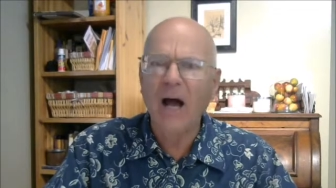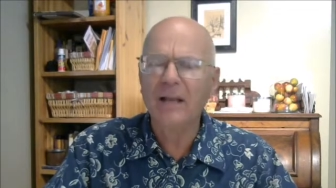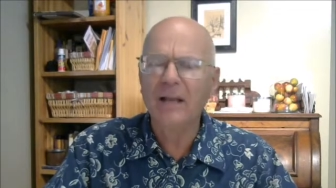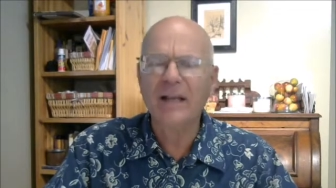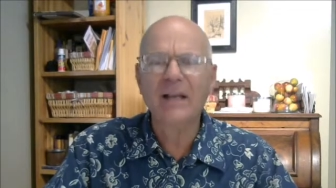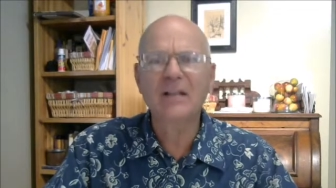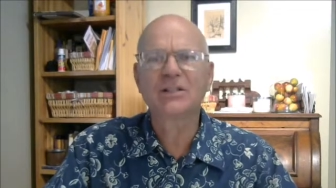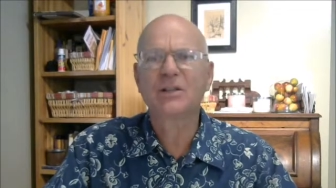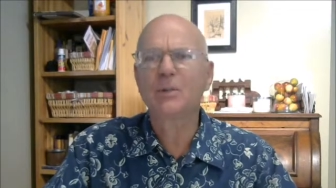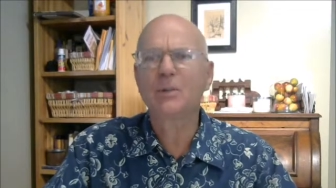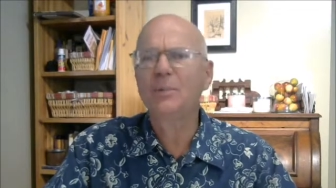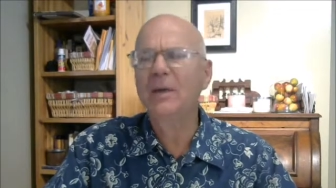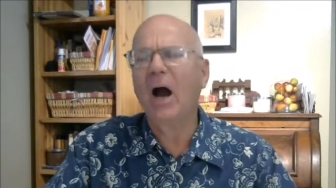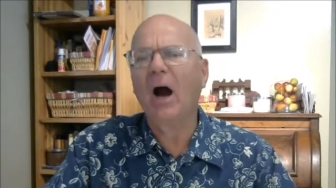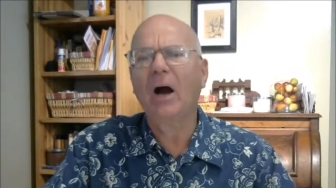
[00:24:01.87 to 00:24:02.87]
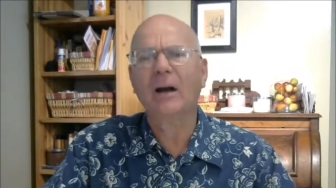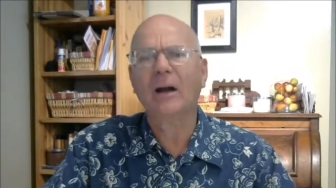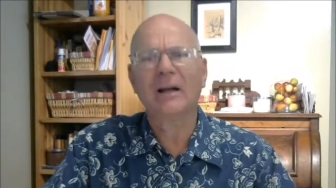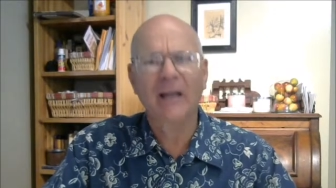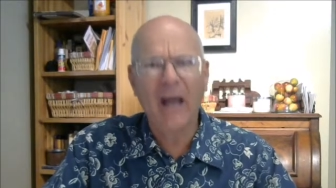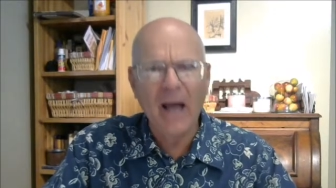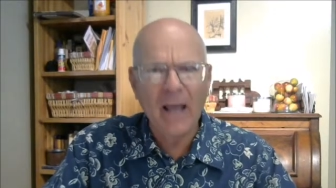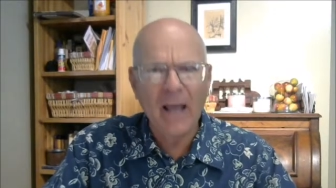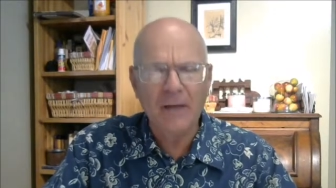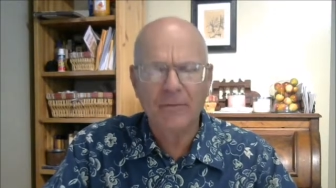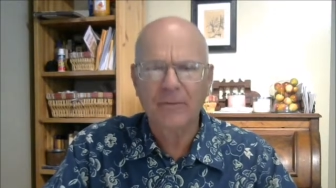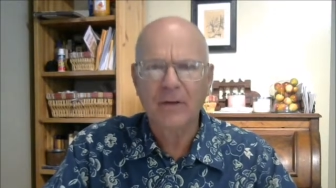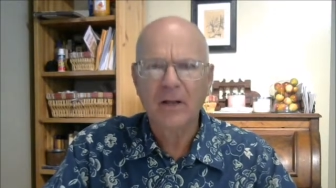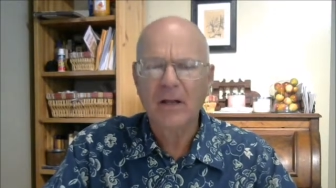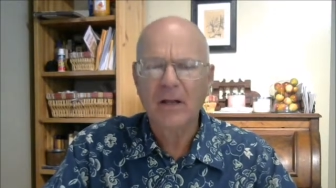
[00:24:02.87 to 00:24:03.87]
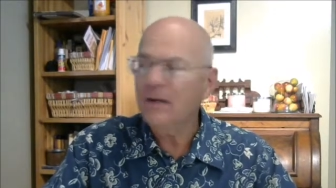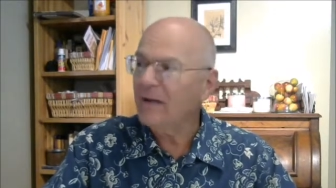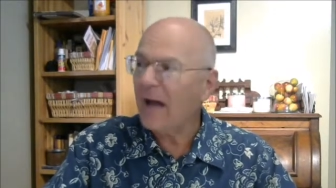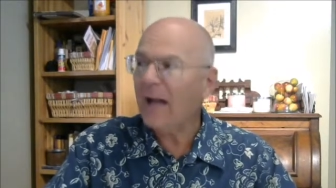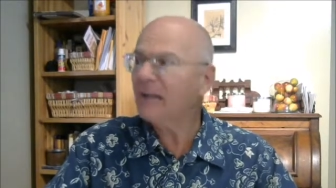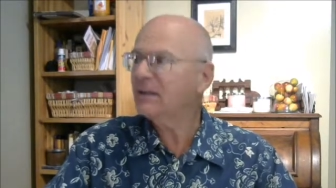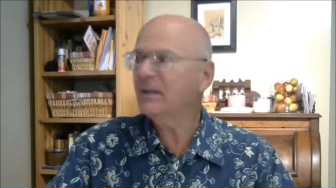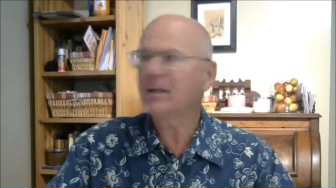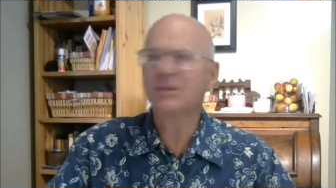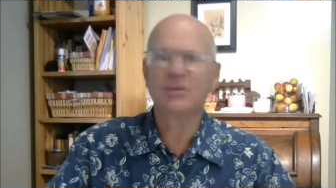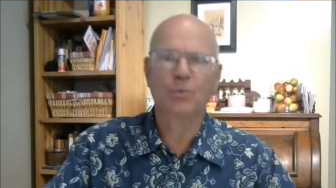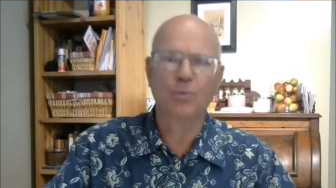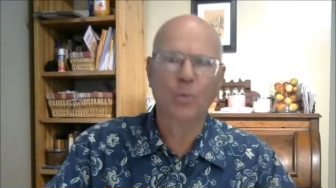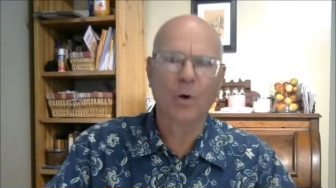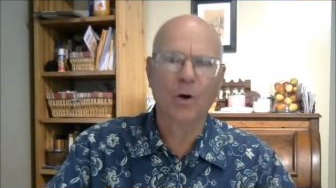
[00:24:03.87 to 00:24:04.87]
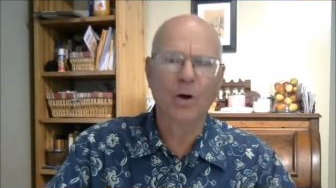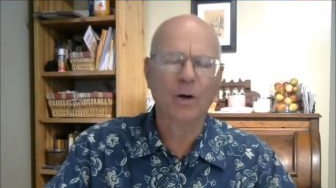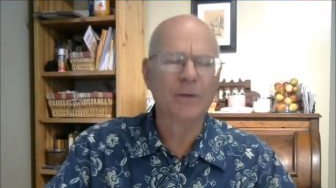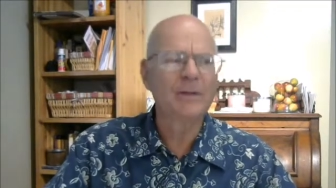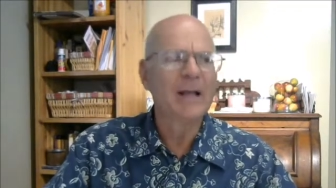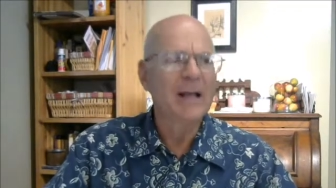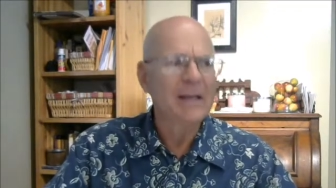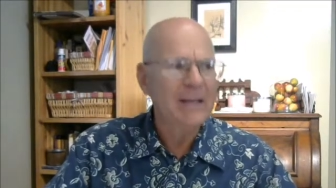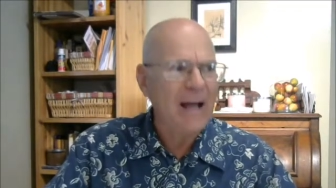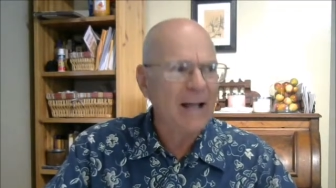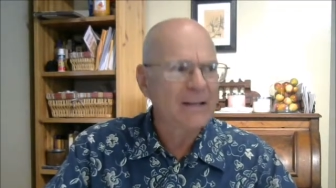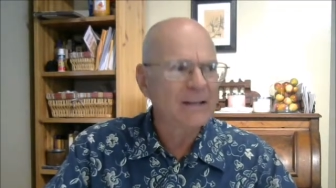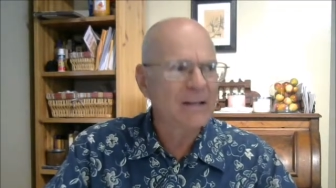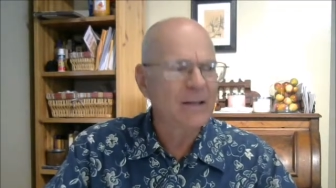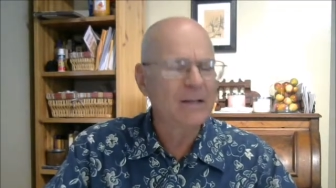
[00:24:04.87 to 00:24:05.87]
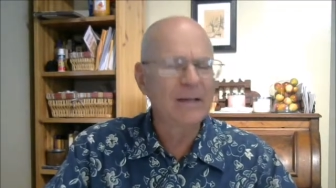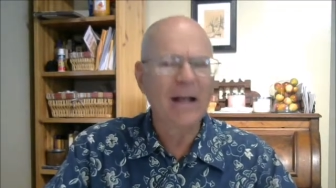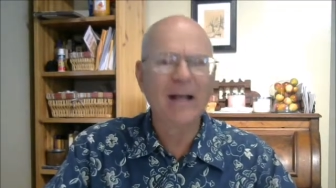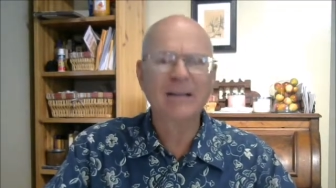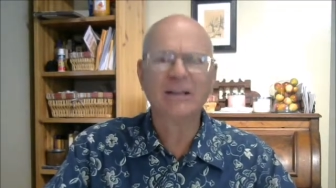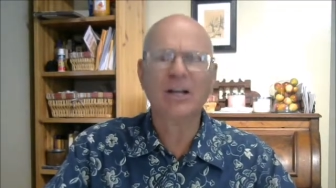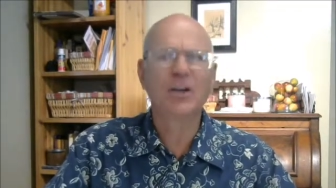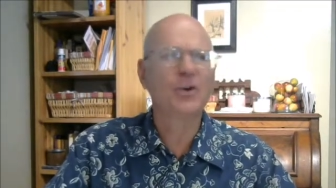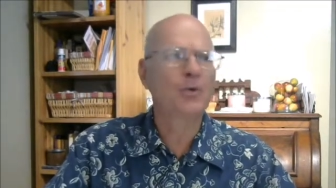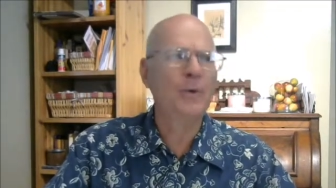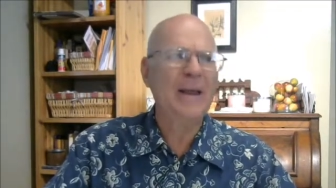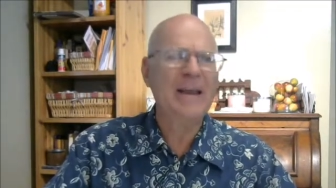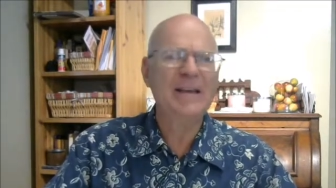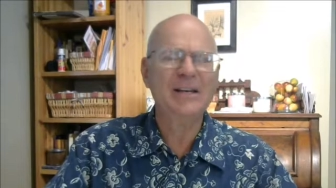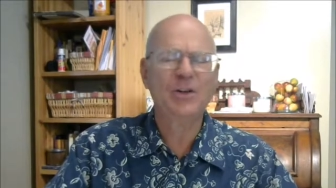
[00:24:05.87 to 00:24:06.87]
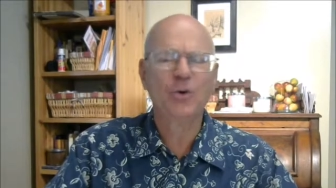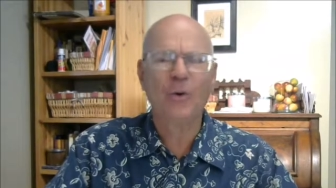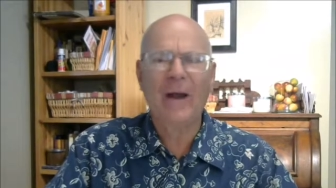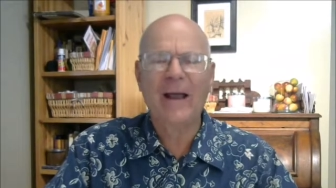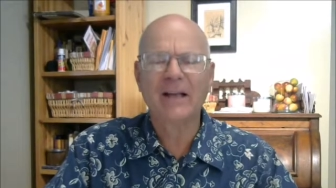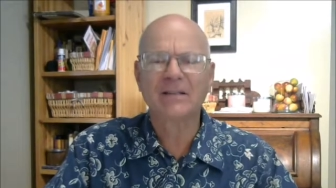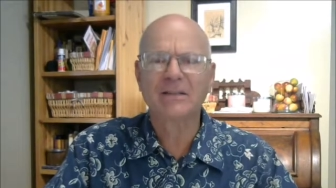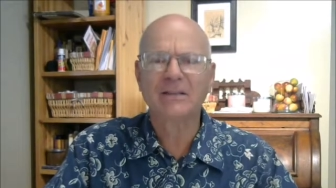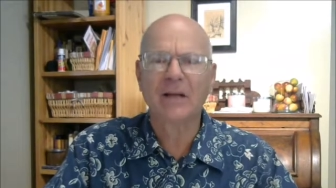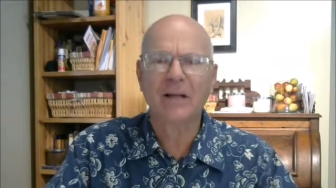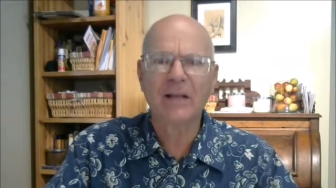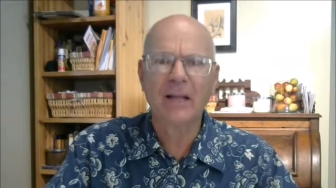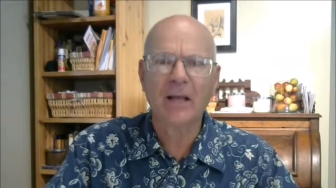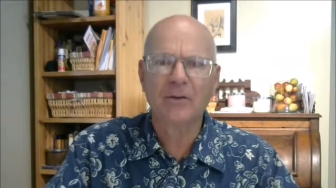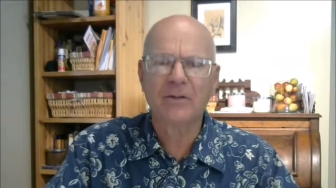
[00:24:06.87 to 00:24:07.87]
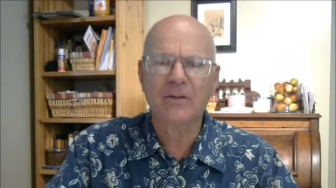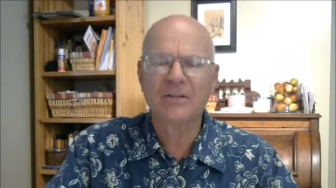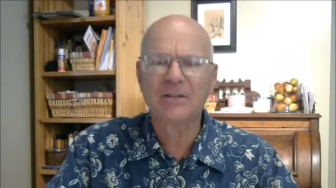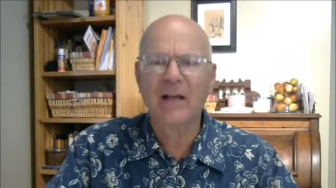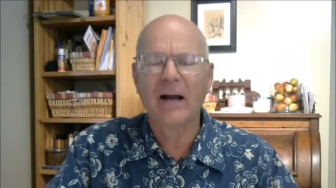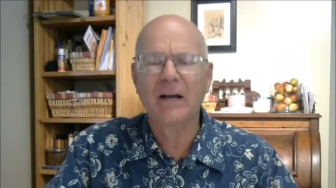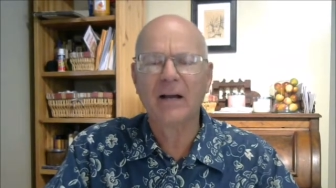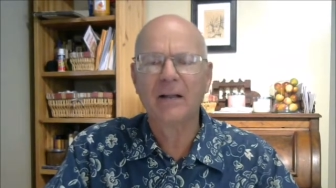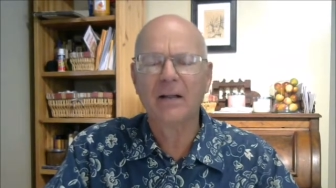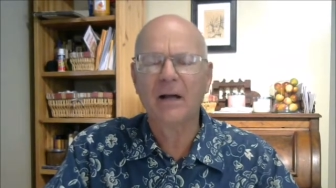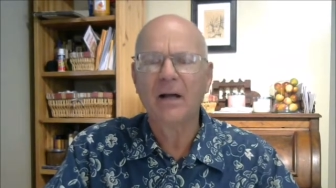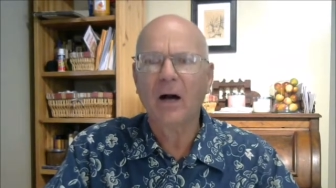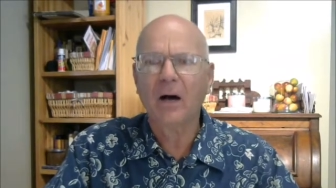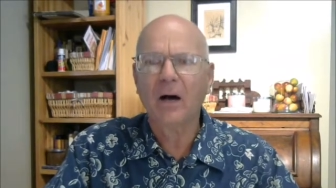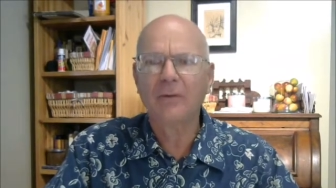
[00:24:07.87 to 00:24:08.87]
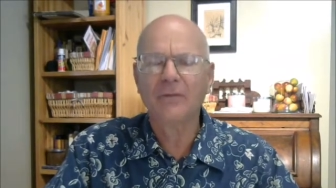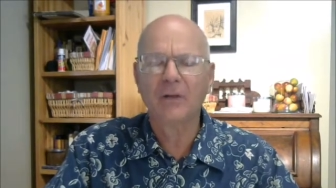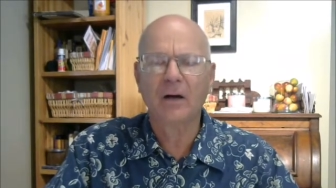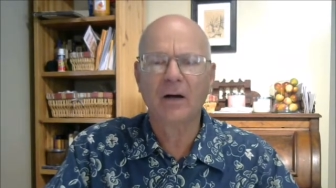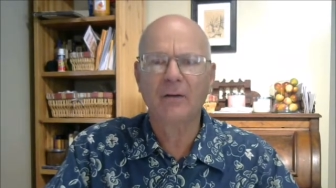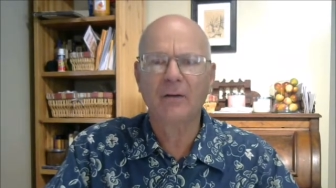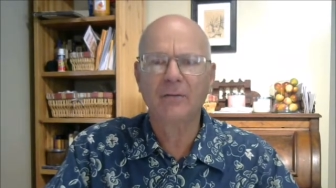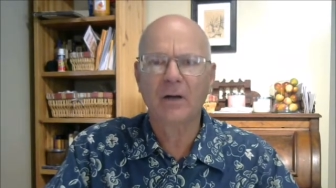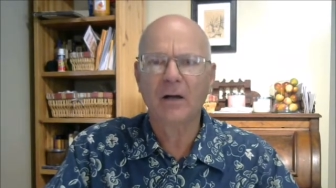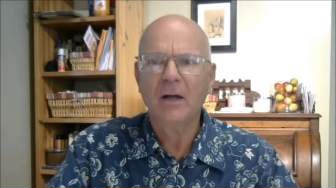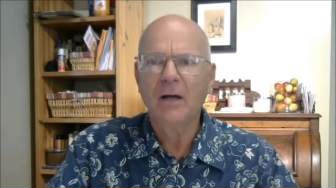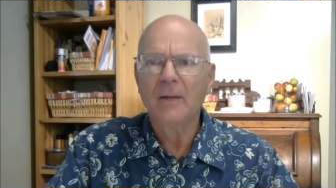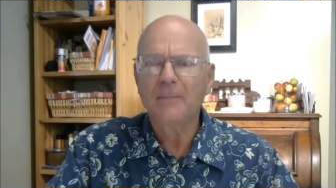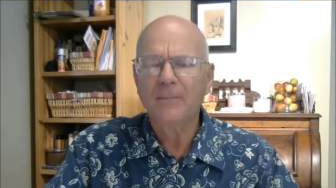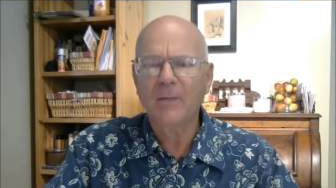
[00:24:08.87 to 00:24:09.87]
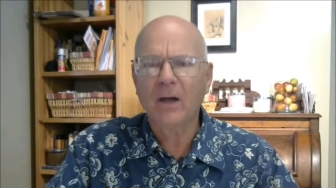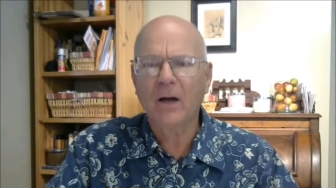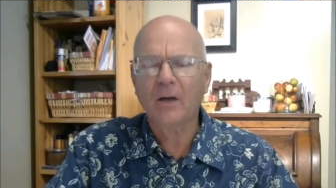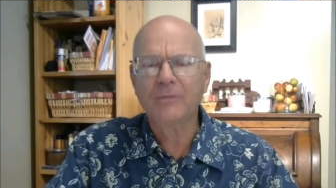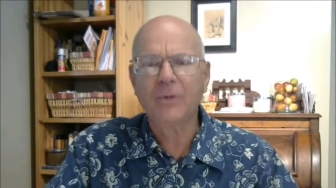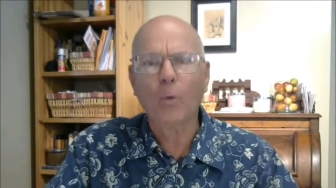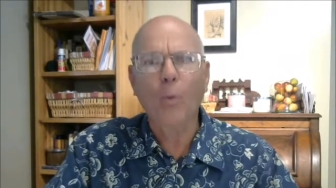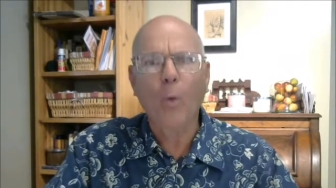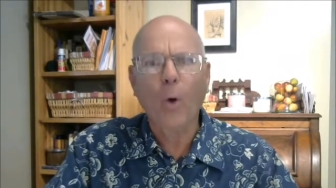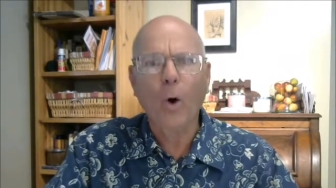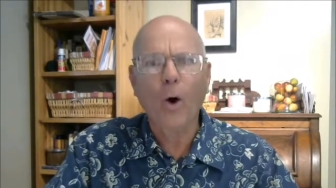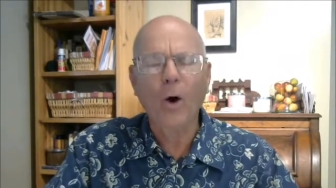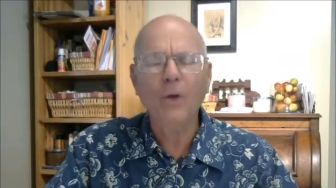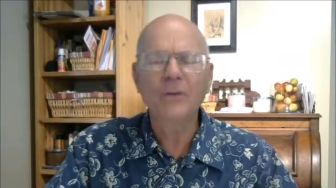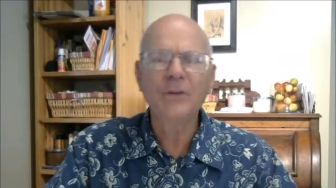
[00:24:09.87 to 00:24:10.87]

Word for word: it is to be our life, not this world, not the, not the green grass on the other side of the, of the, of the, of the wall.